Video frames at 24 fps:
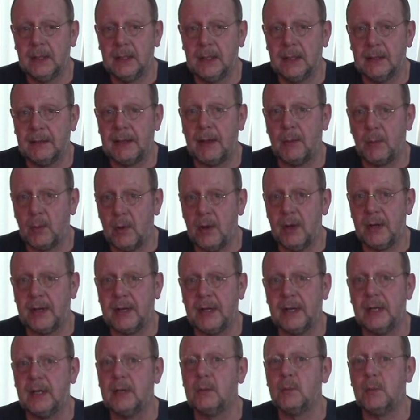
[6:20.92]
That
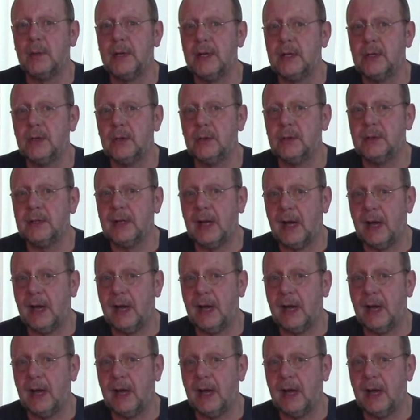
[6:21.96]
worker we could